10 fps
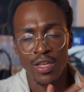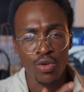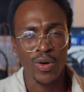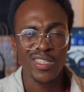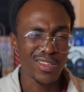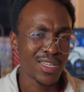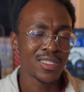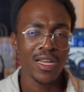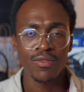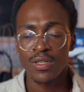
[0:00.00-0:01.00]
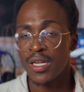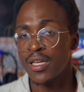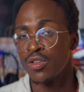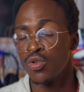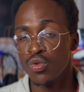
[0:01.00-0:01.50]
U I, so it doesn't have to
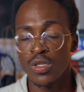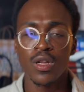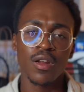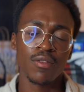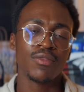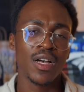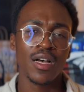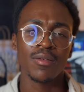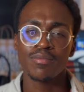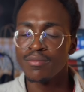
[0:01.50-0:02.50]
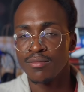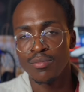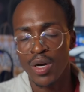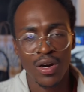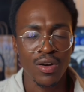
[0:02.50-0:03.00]
like use a lot of uh,
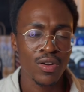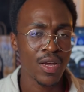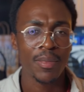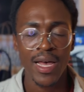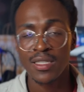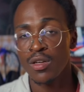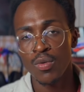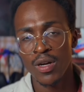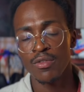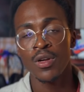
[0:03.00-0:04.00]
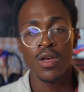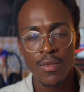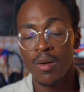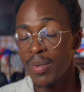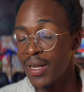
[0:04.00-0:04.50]
power capacity, whatever.
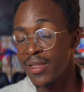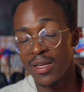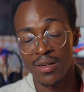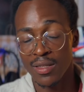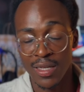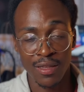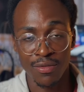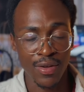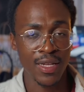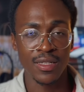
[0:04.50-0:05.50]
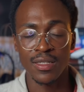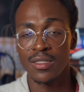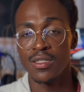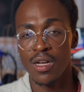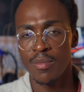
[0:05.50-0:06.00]
But at the end of the day, the fan
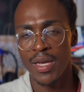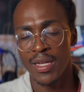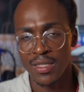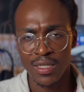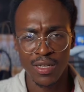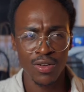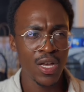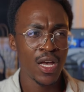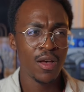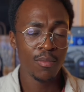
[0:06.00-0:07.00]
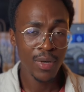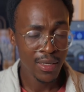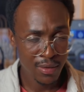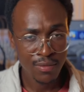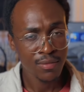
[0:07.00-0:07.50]
does not make any sound.
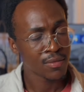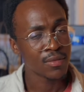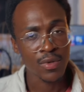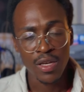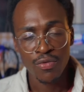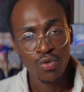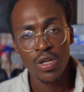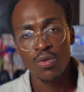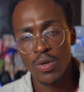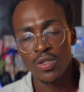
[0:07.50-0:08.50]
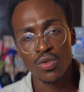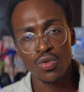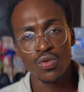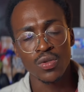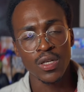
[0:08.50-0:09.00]
But if you did want to
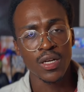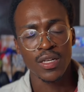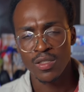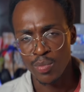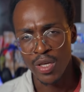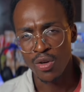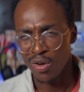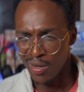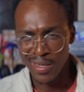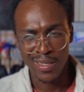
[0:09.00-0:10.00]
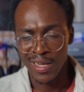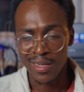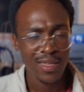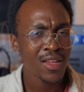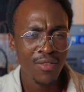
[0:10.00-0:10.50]
use a speaker or connect
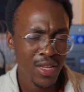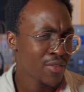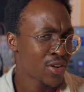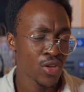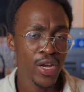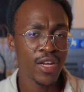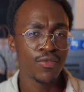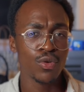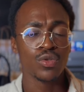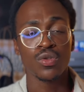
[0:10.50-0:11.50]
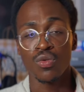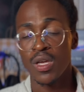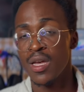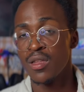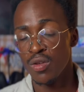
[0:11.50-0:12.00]
anything, even your headphones, so you
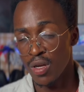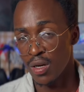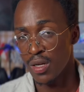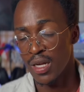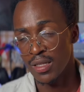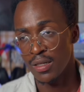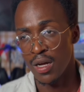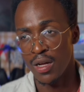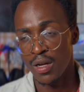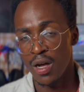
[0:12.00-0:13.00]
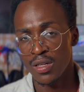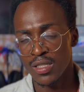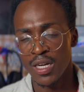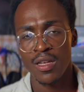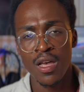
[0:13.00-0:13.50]
can you can connect an aux
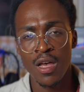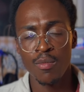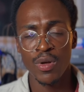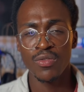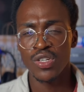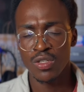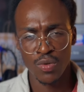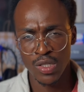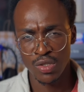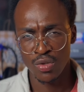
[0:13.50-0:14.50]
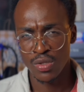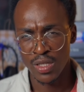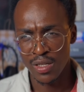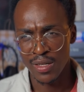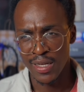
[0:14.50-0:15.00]
jack. But if you just wanted to use
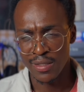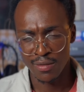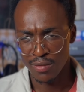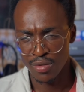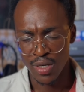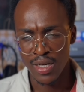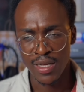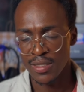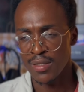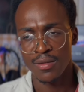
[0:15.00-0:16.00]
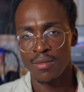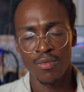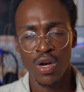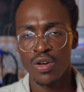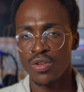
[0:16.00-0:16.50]
it like straight as is,
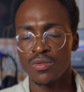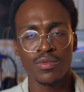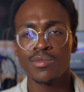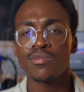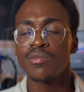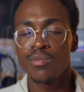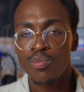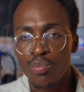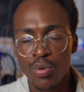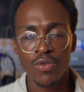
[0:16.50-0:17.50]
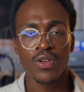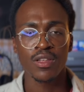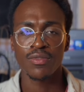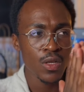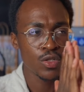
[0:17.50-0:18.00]
the audio is
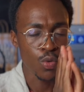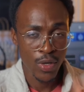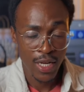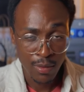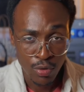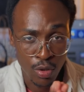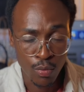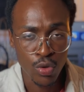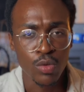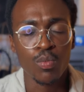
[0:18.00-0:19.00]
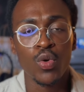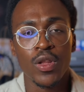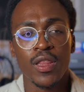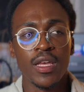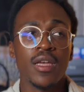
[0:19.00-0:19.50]
perfectly. So when it comes to the most
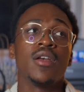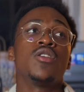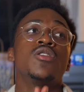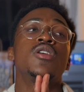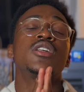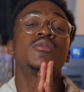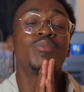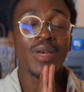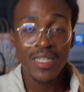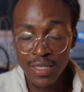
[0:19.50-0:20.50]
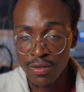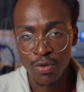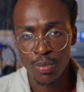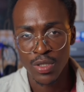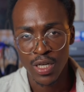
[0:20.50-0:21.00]
important thing, especially for
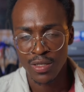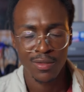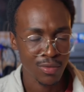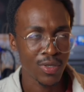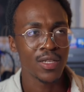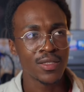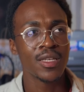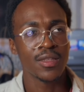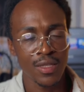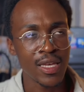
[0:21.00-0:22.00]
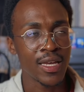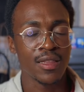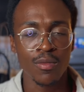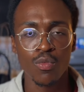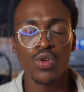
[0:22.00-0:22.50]
projectors, well, see, yeah,
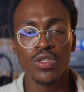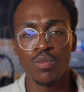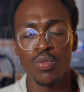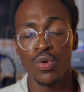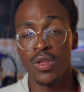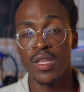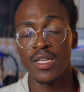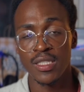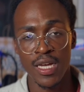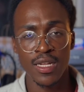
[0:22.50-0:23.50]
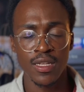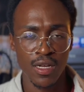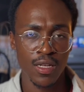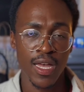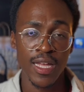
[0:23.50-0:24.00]
the most important things, hand
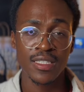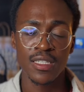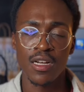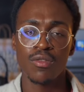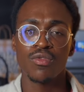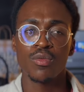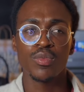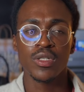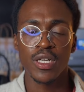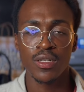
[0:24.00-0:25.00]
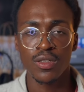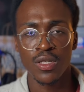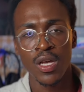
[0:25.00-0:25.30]
down, hands down for projectors,